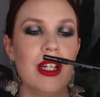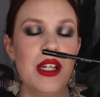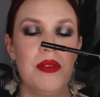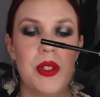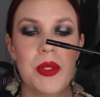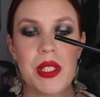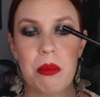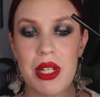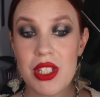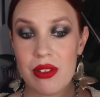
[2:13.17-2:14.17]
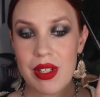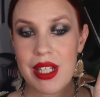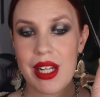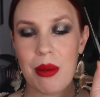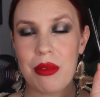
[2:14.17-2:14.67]
I have used so much of
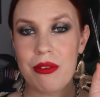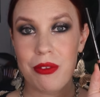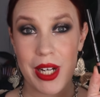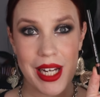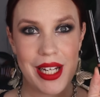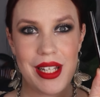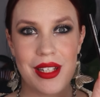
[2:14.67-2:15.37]
it. I'm afraid